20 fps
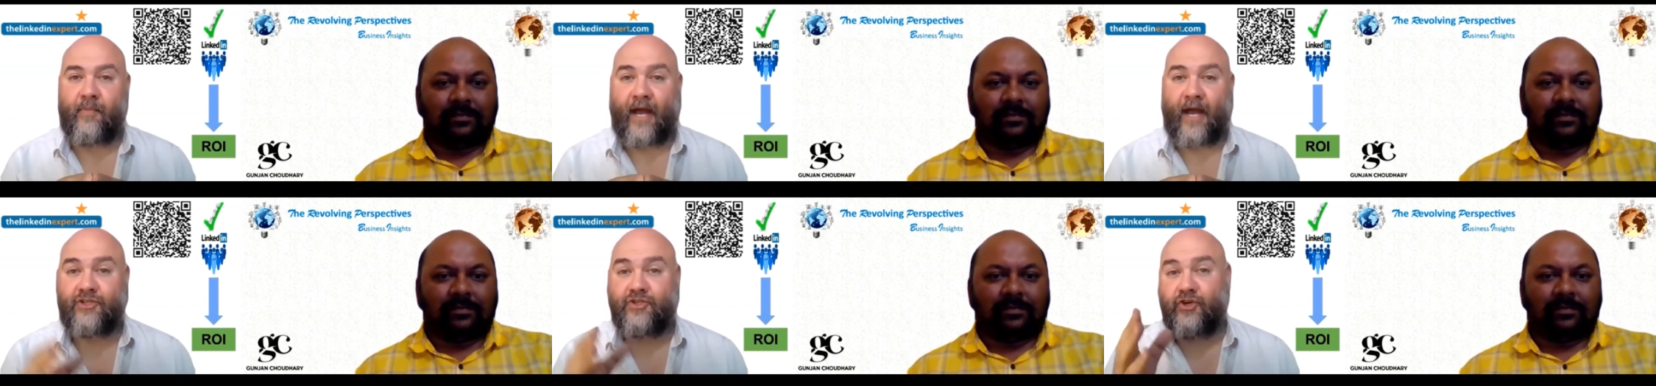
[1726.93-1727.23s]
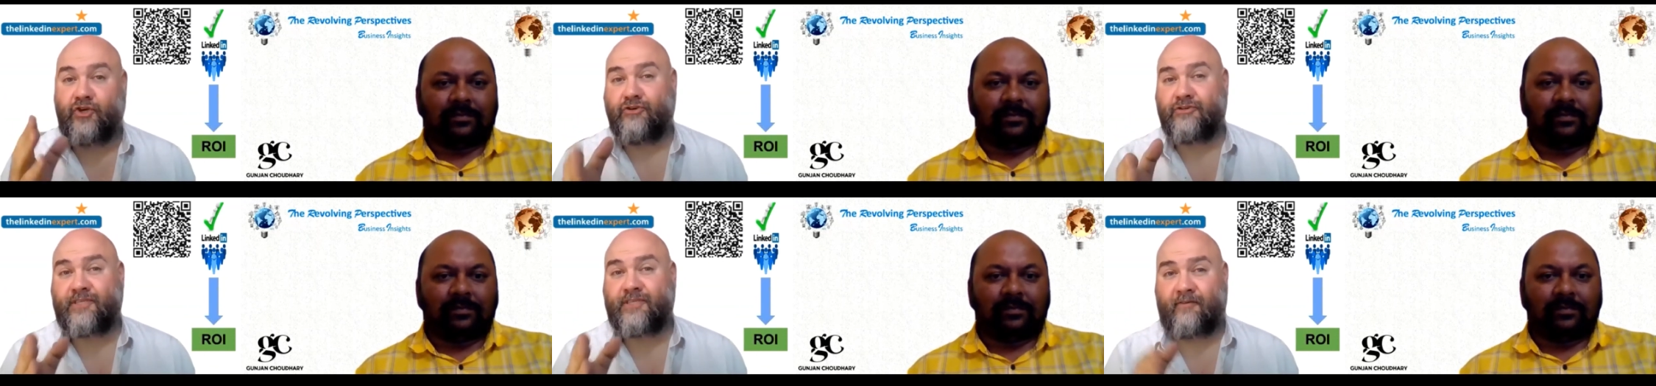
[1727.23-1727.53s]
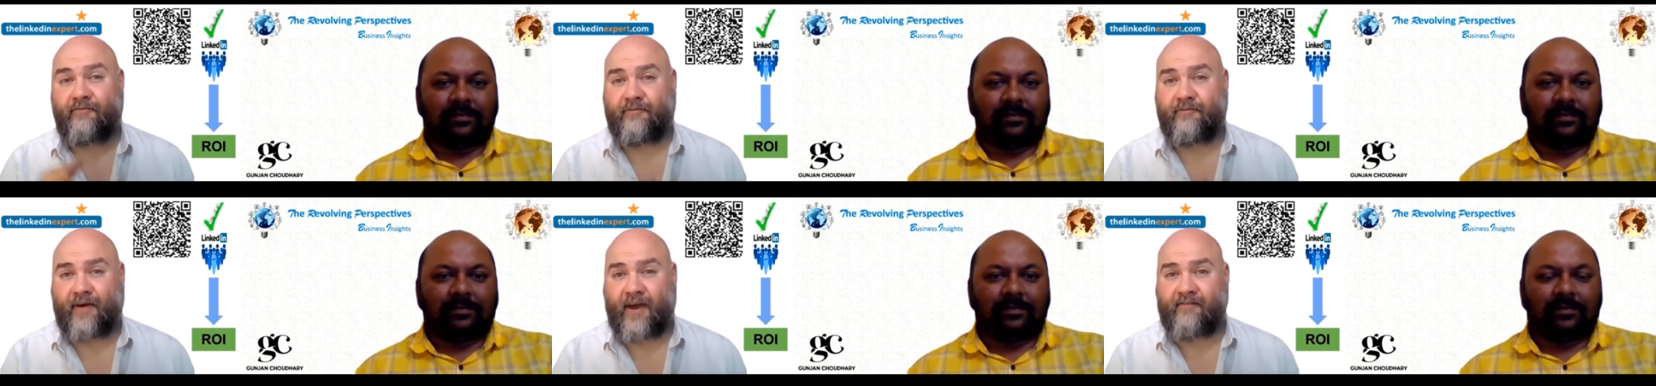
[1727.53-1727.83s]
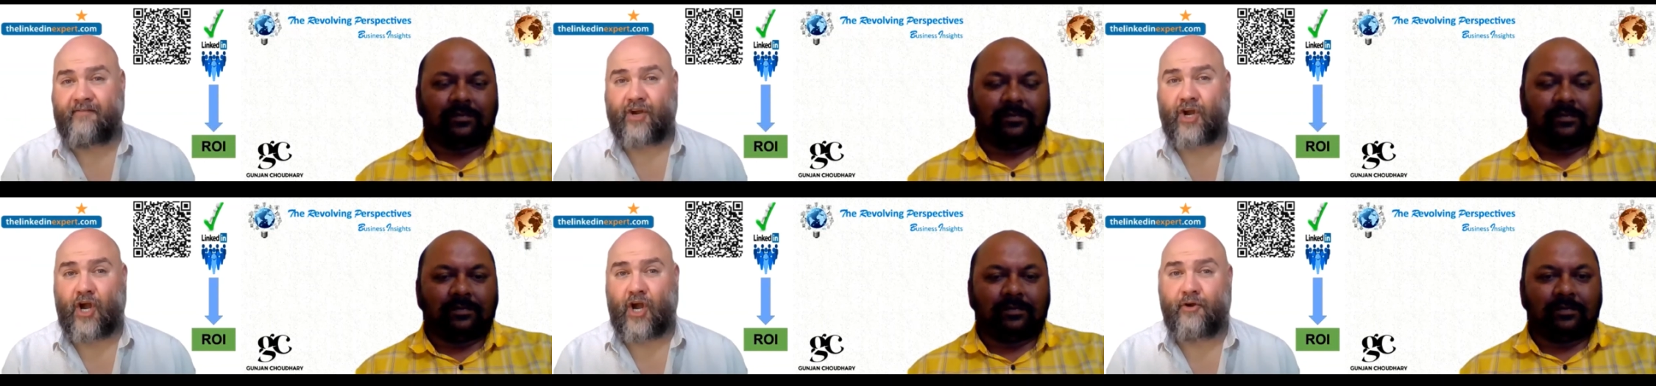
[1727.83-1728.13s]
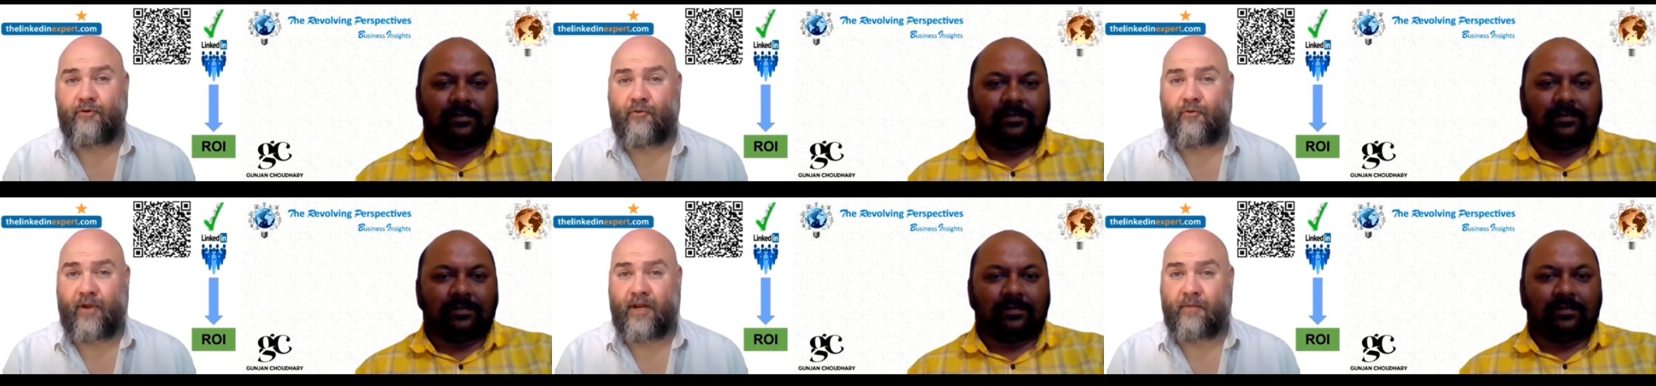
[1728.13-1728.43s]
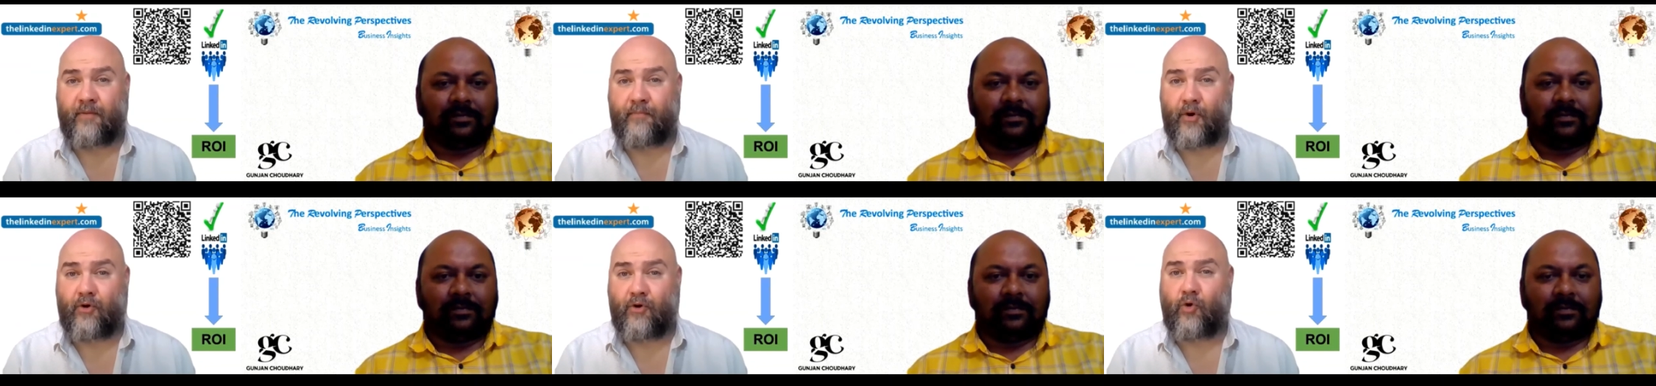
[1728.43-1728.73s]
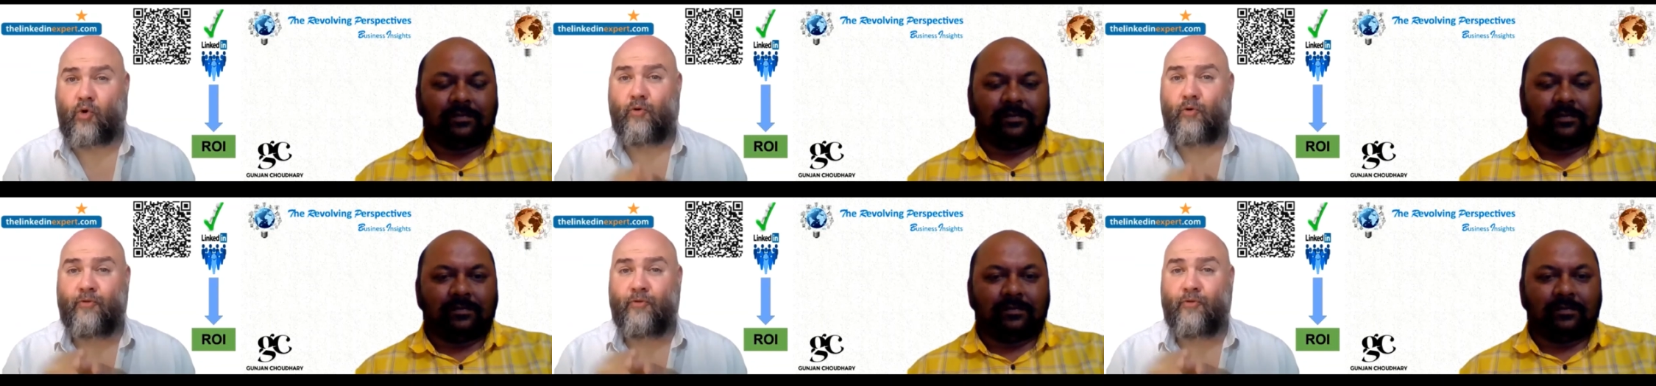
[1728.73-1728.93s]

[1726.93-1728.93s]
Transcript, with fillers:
Speaker 1: and do yourself a favor, go and read a book called